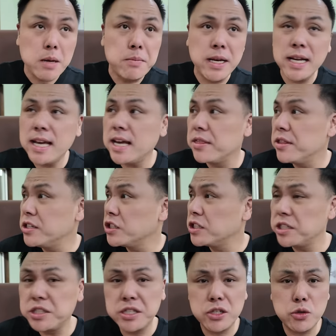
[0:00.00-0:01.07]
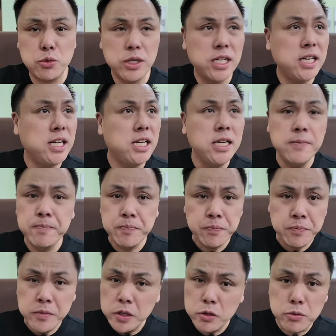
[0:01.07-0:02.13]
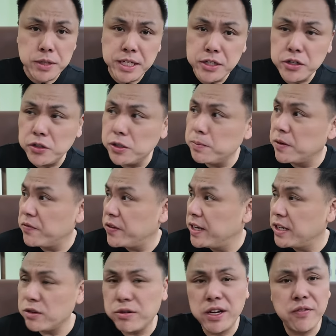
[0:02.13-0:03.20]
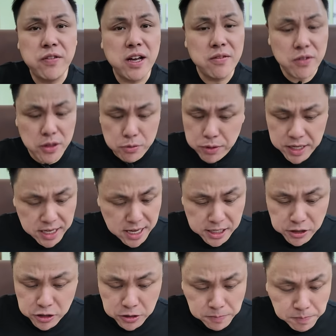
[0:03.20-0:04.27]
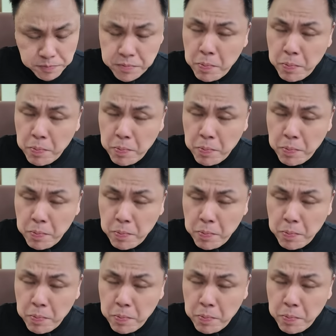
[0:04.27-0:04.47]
But again, this is a $20 buffet, $25 on the weekends.